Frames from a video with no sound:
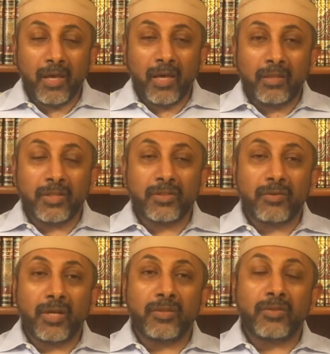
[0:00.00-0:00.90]
and this
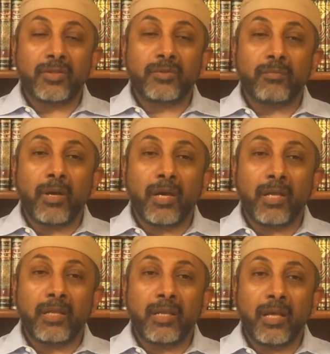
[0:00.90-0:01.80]
righteous
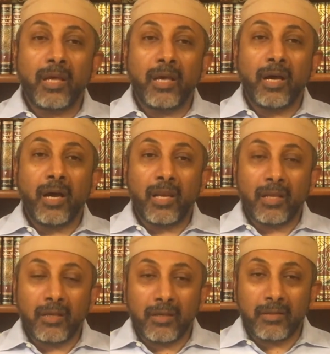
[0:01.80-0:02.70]
man,
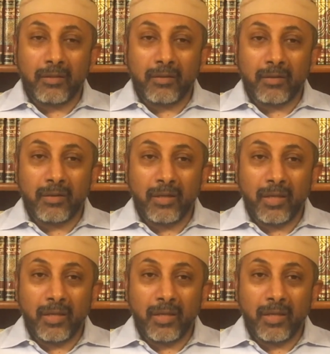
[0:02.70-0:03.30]
Al-Khidr.